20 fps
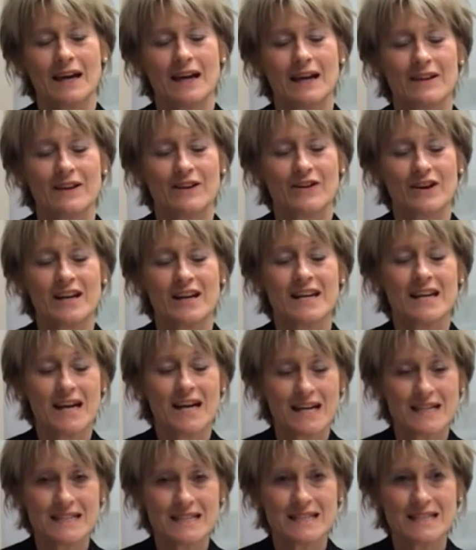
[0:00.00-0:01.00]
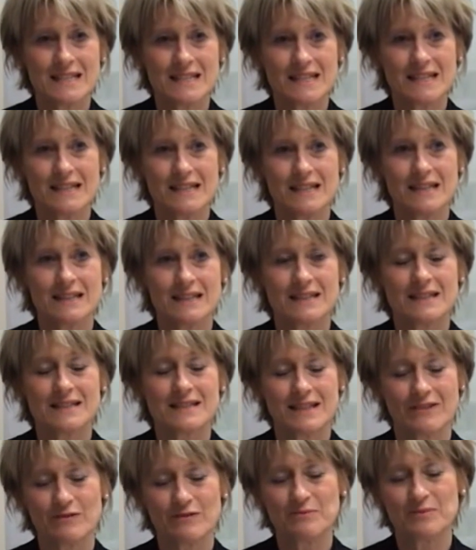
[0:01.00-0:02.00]
There are
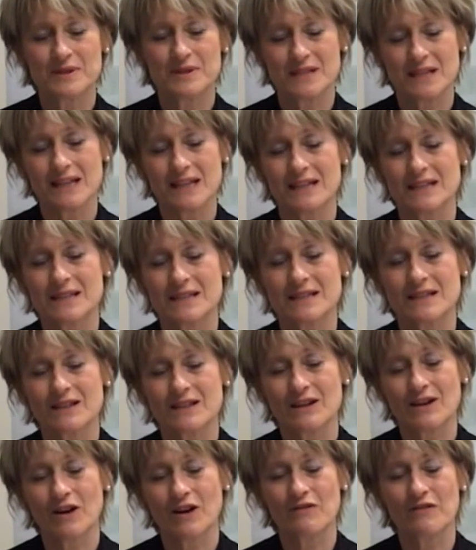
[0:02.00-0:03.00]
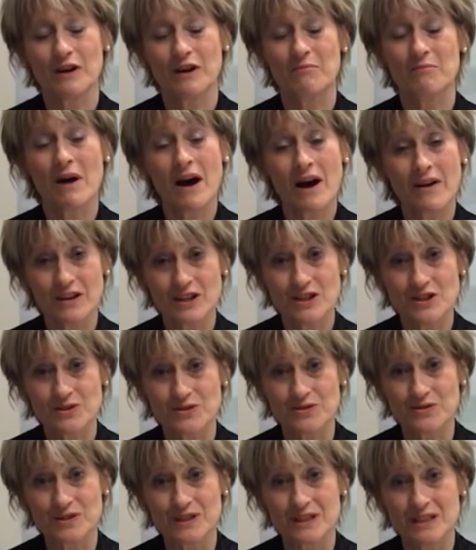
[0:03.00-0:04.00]
97% of our Māori
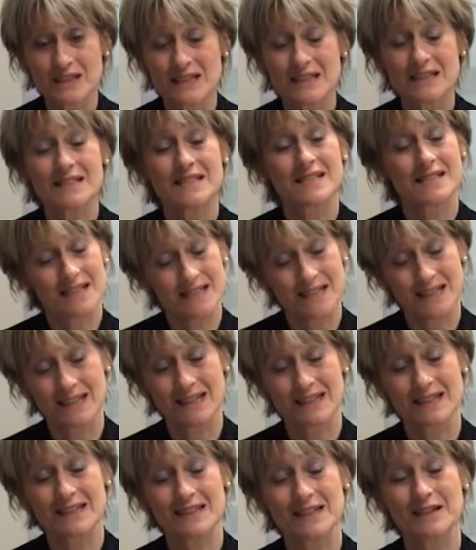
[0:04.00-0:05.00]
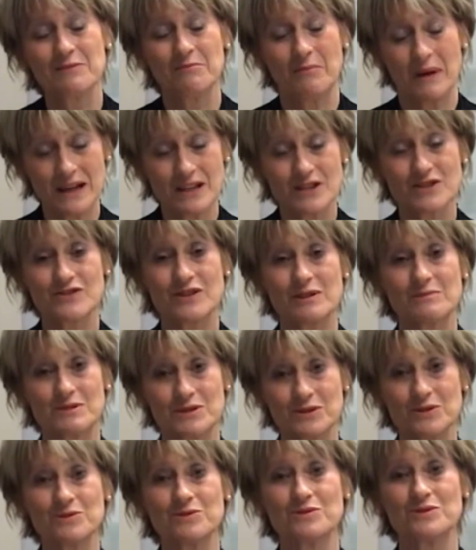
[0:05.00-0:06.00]
children sitting in mainstream
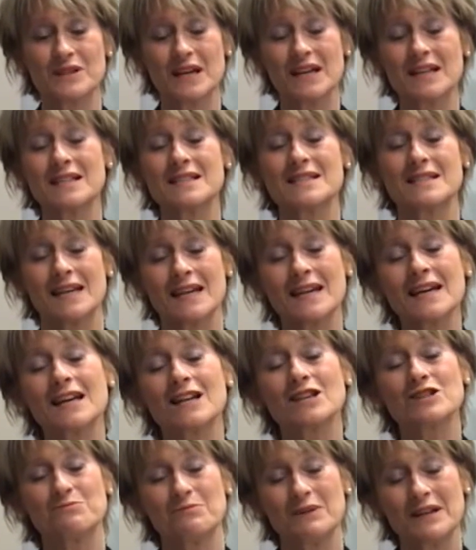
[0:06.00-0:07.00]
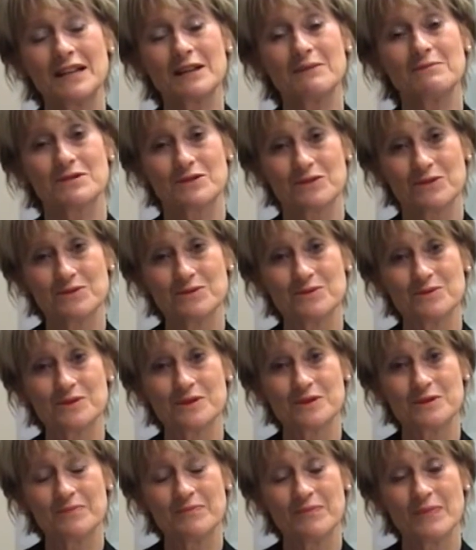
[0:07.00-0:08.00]
schools, that is English medium
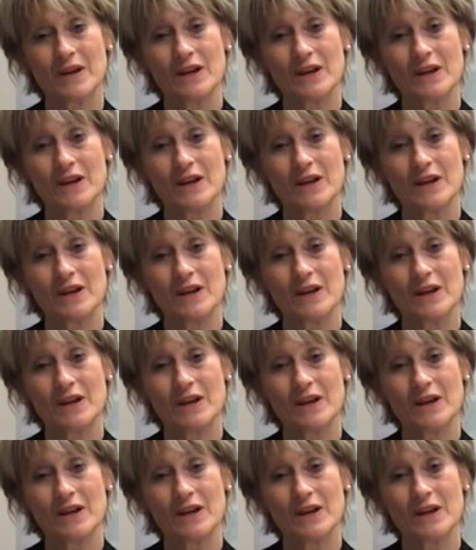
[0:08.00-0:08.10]
schools.